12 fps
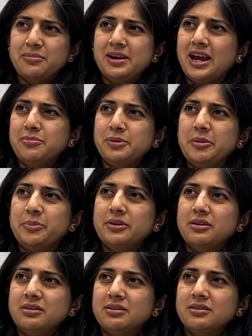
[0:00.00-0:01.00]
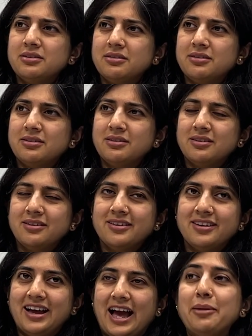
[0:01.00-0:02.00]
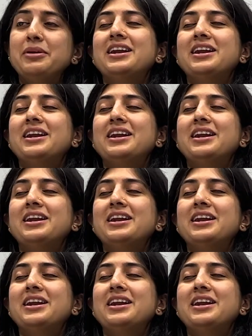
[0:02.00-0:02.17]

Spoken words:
behind people. I mean,